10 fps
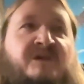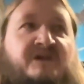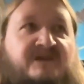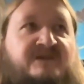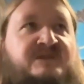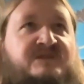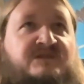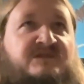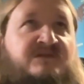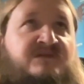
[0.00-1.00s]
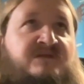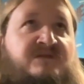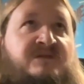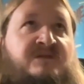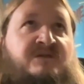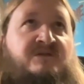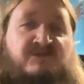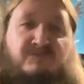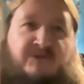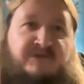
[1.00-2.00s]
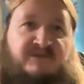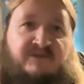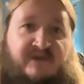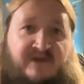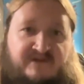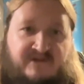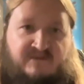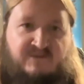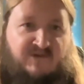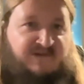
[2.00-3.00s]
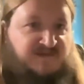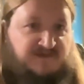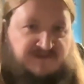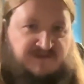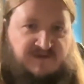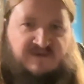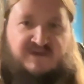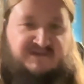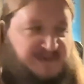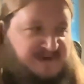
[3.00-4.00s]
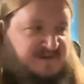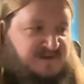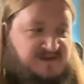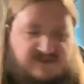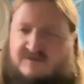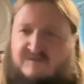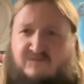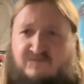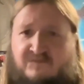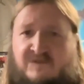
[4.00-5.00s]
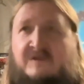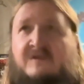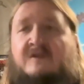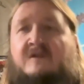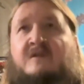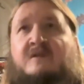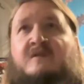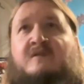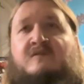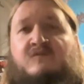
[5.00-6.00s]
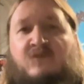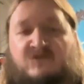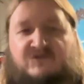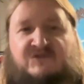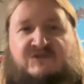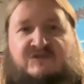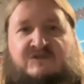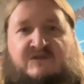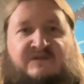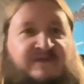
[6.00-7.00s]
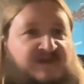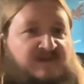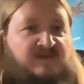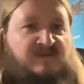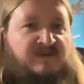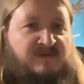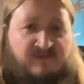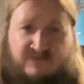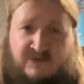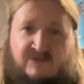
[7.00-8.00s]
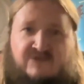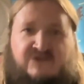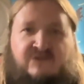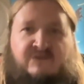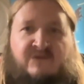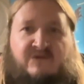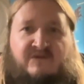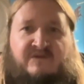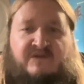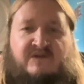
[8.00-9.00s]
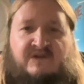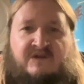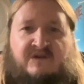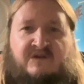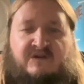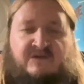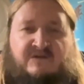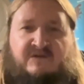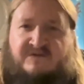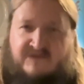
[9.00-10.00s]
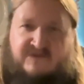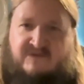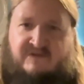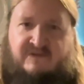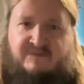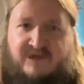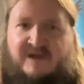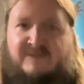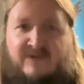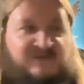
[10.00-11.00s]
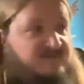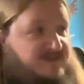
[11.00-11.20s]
It's reminding me of that time when I first heard this band because I watched a video on YouTube of the first wave of black metal.